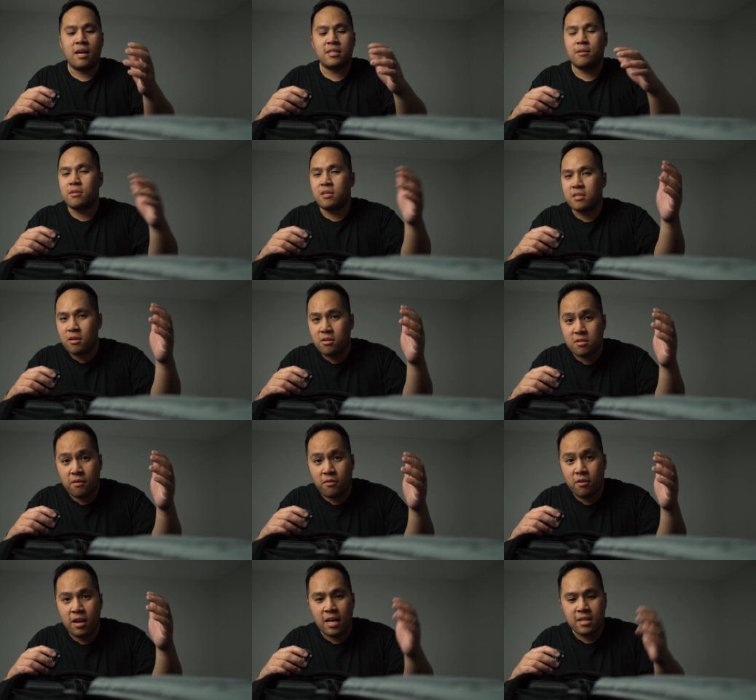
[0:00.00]
Sometimes I use it
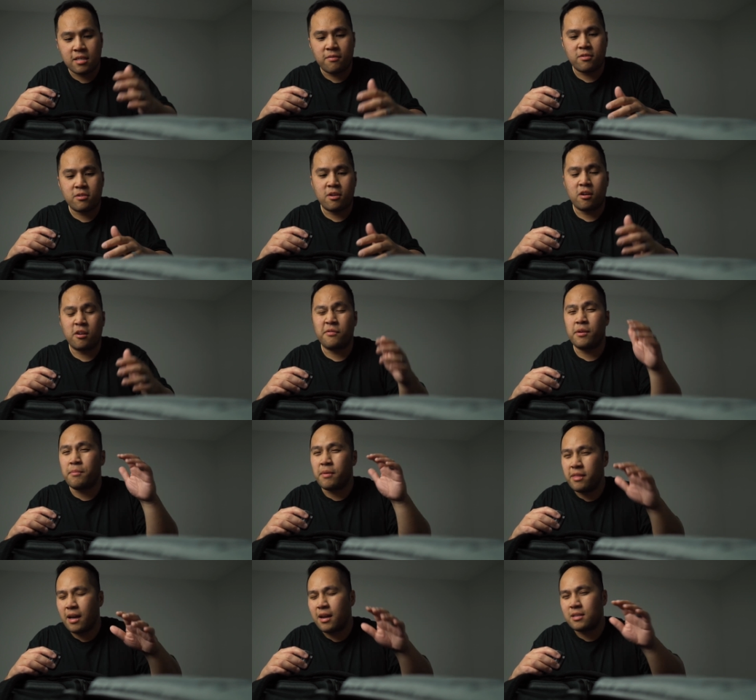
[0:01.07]
for landscape photography,
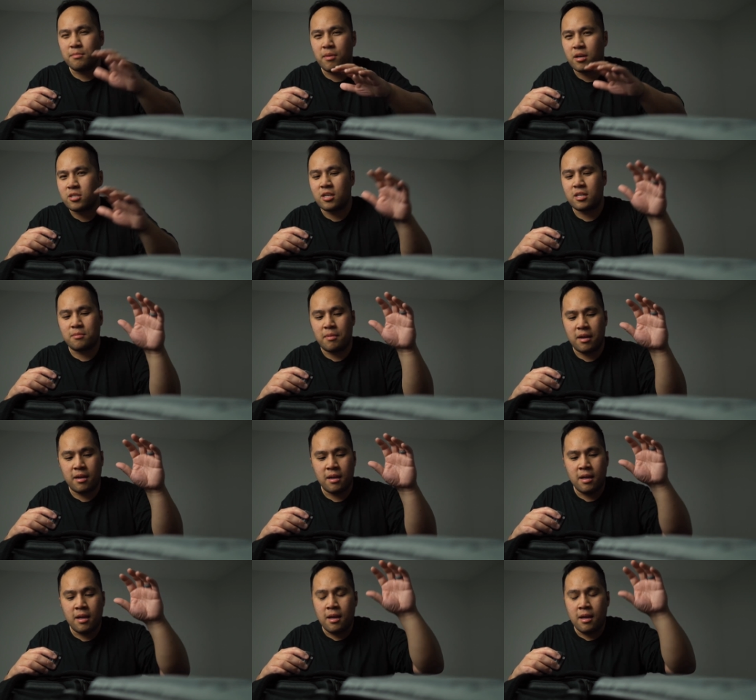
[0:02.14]
but not as much as my